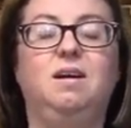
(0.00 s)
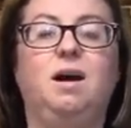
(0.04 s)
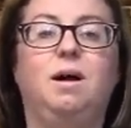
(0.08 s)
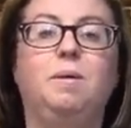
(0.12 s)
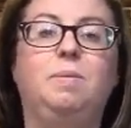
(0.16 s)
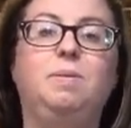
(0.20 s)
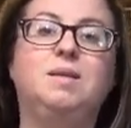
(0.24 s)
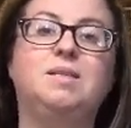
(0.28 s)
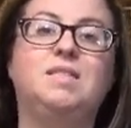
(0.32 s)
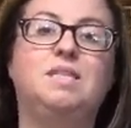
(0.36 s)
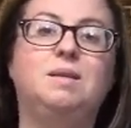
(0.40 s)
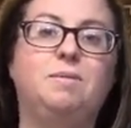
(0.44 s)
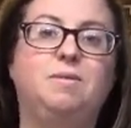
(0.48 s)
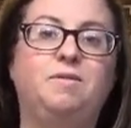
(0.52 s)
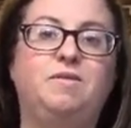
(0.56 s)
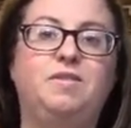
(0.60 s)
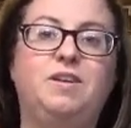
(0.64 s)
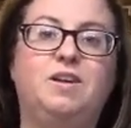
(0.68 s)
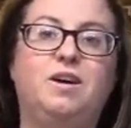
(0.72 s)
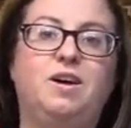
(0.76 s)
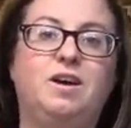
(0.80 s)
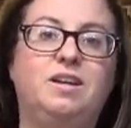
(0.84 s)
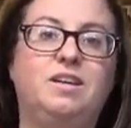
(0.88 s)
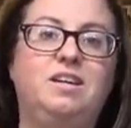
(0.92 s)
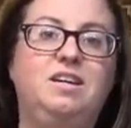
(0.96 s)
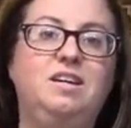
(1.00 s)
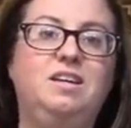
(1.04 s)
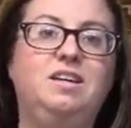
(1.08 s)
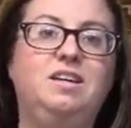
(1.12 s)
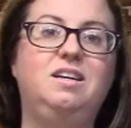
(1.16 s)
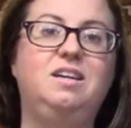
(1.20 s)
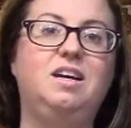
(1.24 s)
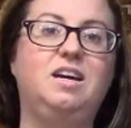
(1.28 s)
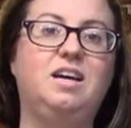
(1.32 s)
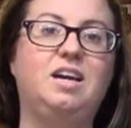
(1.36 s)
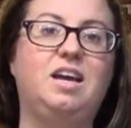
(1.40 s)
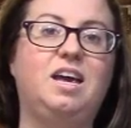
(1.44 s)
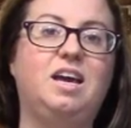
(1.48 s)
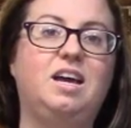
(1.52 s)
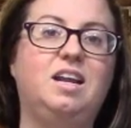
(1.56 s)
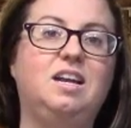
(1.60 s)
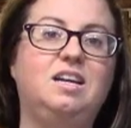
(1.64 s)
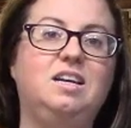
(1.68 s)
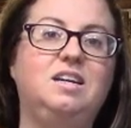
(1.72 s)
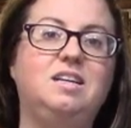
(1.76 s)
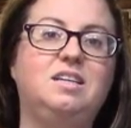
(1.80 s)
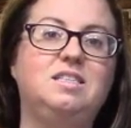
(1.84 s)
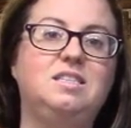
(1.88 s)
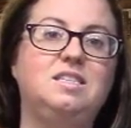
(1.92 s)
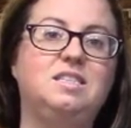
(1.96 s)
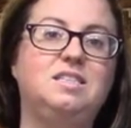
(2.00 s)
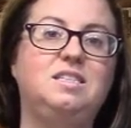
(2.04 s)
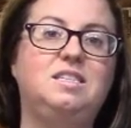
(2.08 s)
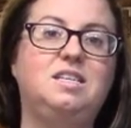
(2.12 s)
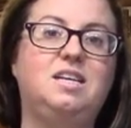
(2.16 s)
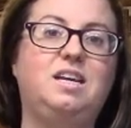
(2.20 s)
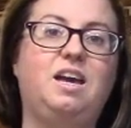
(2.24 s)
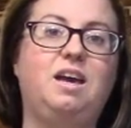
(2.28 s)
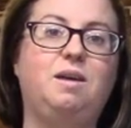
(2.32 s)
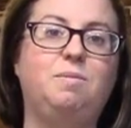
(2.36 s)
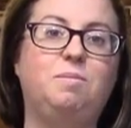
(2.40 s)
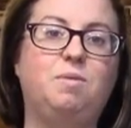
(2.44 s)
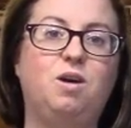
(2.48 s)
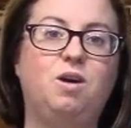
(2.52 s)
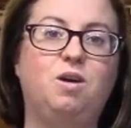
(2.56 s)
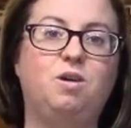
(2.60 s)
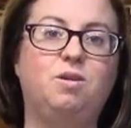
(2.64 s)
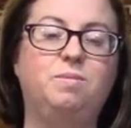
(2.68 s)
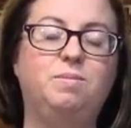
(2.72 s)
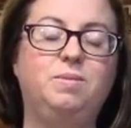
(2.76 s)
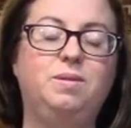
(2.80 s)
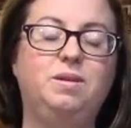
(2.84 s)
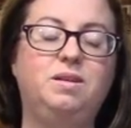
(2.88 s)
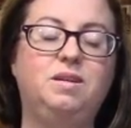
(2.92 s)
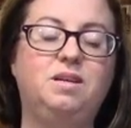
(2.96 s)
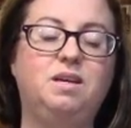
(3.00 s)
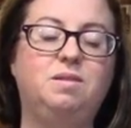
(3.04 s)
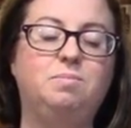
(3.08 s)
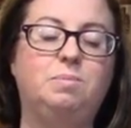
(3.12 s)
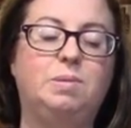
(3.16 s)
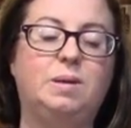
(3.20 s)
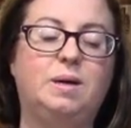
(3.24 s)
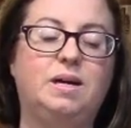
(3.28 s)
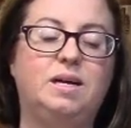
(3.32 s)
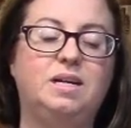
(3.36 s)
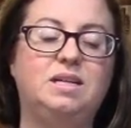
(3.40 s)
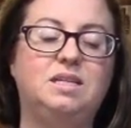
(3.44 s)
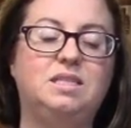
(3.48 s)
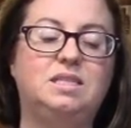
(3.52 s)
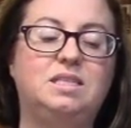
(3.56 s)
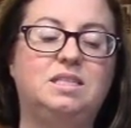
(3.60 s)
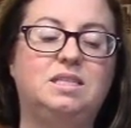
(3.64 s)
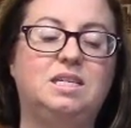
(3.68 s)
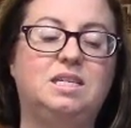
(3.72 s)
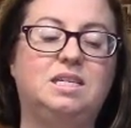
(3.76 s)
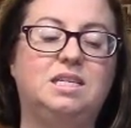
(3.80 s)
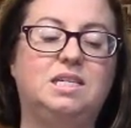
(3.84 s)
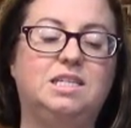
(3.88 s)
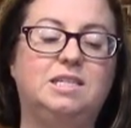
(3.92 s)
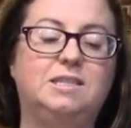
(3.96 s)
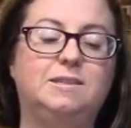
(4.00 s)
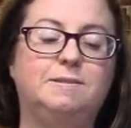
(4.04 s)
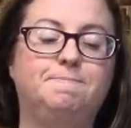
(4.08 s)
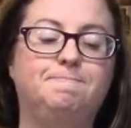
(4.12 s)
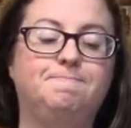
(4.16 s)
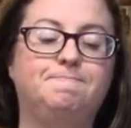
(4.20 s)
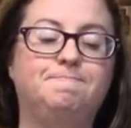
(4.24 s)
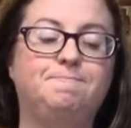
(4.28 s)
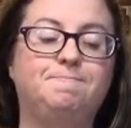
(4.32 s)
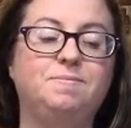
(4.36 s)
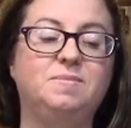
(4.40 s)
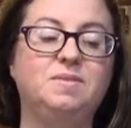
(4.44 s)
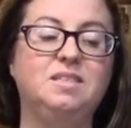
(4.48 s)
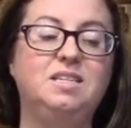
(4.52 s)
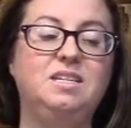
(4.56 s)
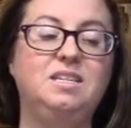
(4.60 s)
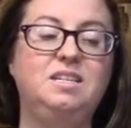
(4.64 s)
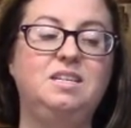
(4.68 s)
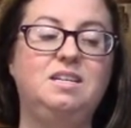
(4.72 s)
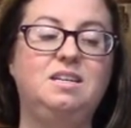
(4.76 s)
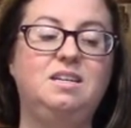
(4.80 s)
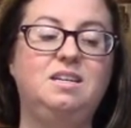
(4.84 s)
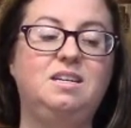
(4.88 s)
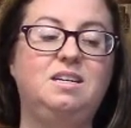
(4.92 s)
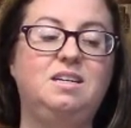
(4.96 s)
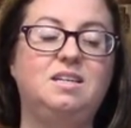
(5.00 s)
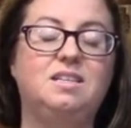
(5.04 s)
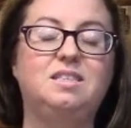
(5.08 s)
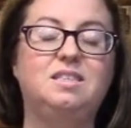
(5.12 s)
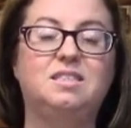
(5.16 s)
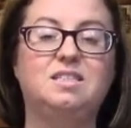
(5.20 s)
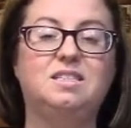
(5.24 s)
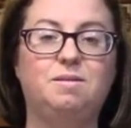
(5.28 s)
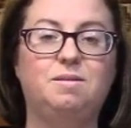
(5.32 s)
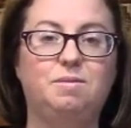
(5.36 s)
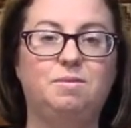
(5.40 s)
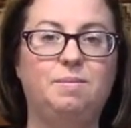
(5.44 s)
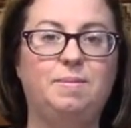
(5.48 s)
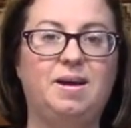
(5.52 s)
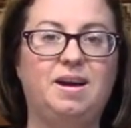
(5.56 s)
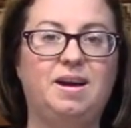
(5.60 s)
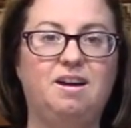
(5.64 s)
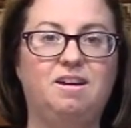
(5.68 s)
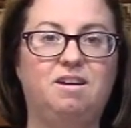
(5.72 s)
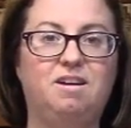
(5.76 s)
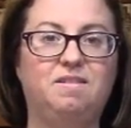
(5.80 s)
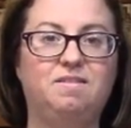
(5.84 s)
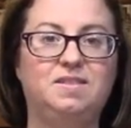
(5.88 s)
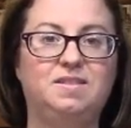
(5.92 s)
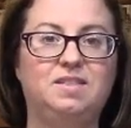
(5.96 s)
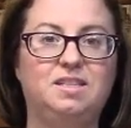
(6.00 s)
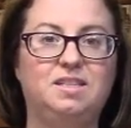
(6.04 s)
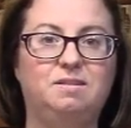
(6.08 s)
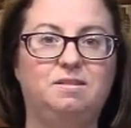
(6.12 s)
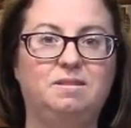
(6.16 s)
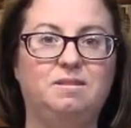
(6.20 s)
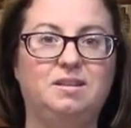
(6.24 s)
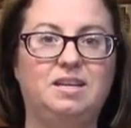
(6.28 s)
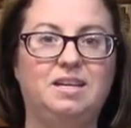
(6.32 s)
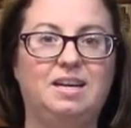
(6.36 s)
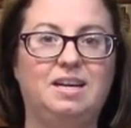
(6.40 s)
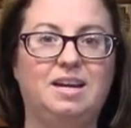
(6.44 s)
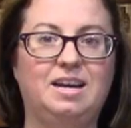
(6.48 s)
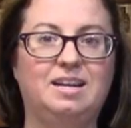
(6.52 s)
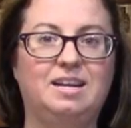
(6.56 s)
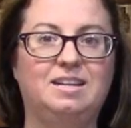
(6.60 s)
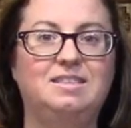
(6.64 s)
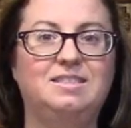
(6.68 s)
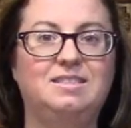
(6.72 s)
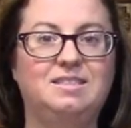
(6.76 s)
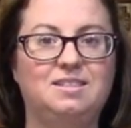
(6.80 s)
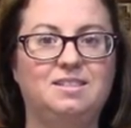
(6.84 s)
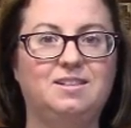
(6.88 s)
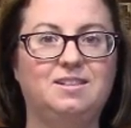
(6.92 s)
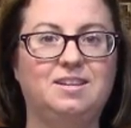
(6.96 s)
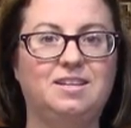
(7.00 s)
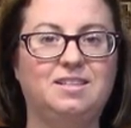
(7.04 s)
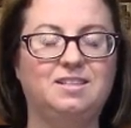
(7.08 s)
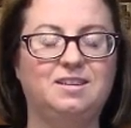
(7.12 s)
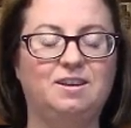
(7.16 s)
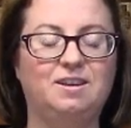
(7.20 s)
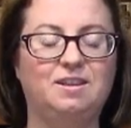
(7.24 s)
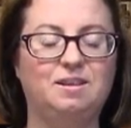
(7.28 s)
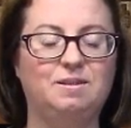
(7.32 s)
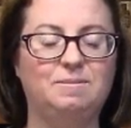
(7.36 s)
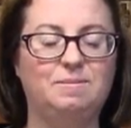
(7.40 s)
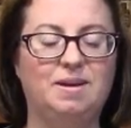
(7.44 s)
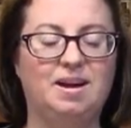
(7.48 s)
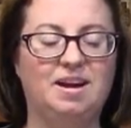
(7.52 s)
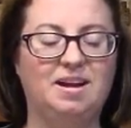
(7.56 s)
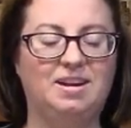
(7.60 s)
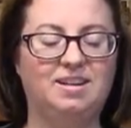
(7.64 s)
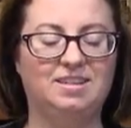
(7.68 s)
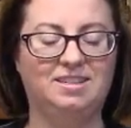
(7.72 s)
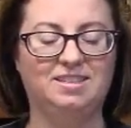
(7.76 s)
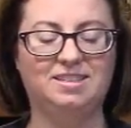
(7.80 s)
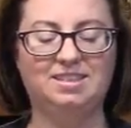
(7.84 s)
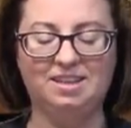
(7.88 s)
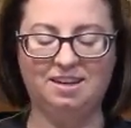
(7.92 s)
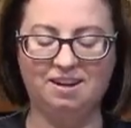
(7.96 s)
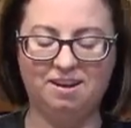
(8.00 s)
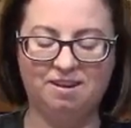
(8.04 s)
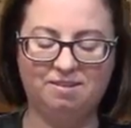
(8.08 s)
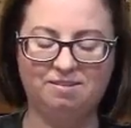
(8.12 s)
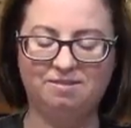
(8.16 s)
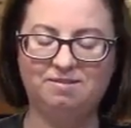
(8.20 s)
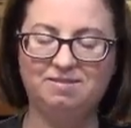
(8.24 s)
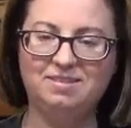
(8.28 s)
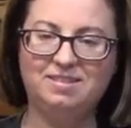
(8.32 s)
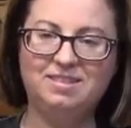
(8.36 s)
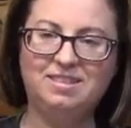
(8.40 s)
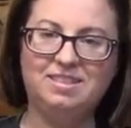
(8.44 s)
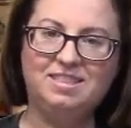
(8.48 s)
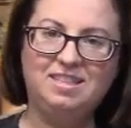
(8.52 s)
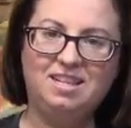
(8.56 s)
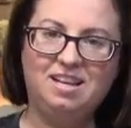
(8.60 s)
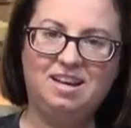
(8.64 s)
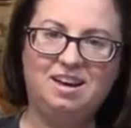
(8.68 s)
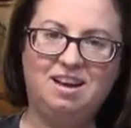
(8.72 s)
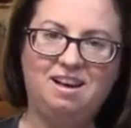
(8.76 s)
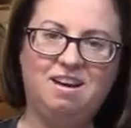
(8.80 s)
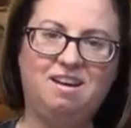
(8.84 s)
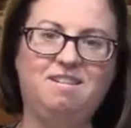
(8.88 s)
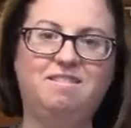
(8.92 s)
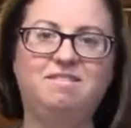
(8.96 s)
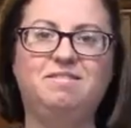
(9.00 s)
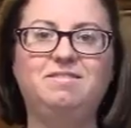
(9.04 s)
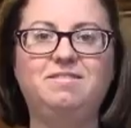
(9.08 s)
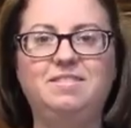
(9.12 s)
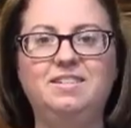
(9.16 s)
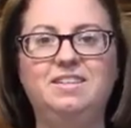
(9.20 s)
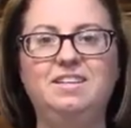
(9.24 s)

I put some of it on again since he came home, but it's coming back off slowly again, so that's all that matters. I know, slow.